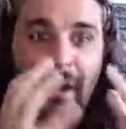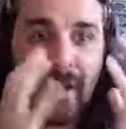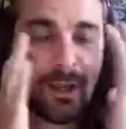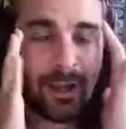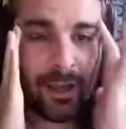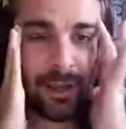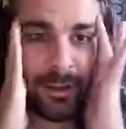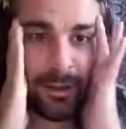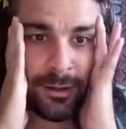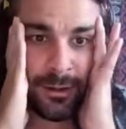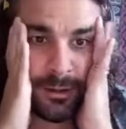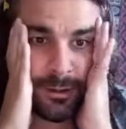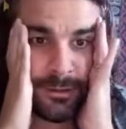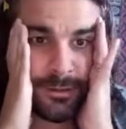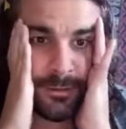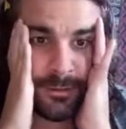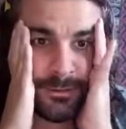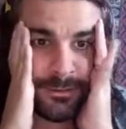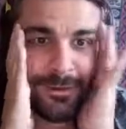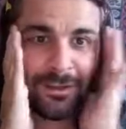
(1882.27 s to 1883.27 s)
Like,
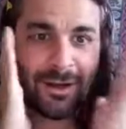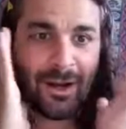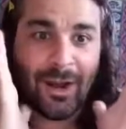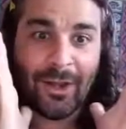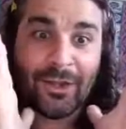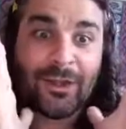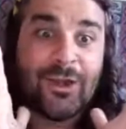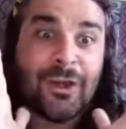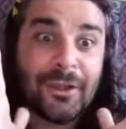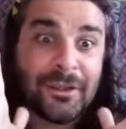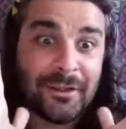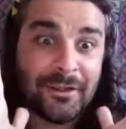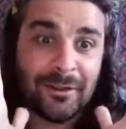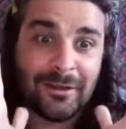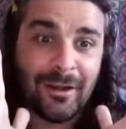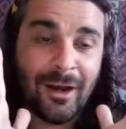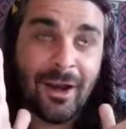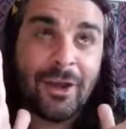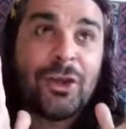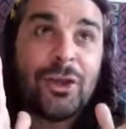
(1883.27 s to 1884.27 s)
oh, I
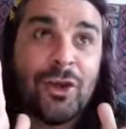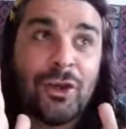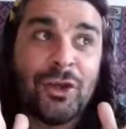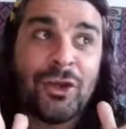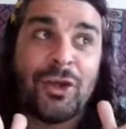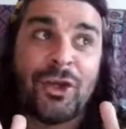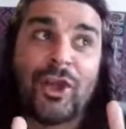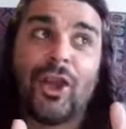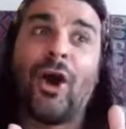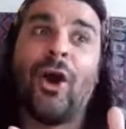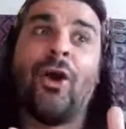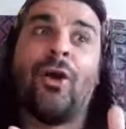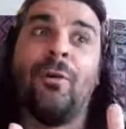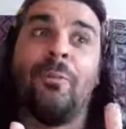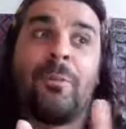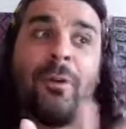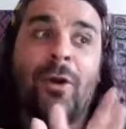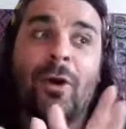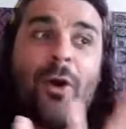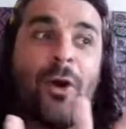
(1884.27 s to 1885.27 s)
couldn't. I couldn't
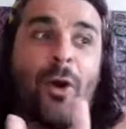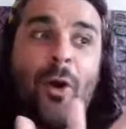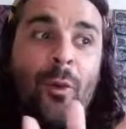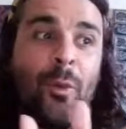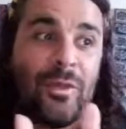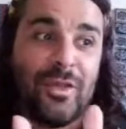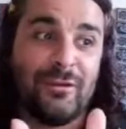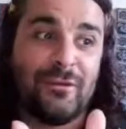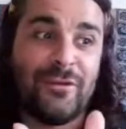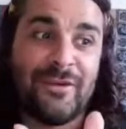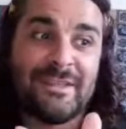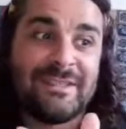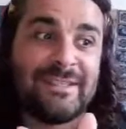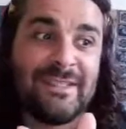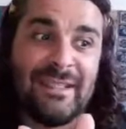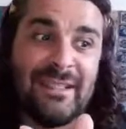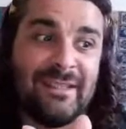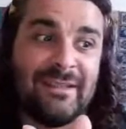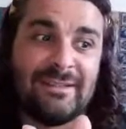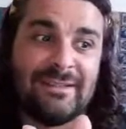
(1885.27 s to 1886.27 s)
cope with a
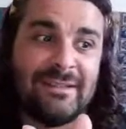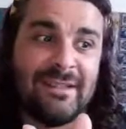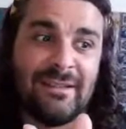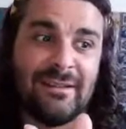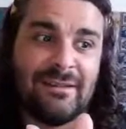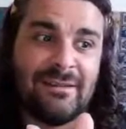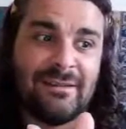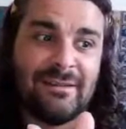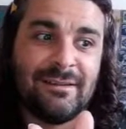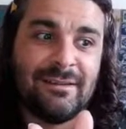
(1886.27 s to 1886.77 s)
fussy eater.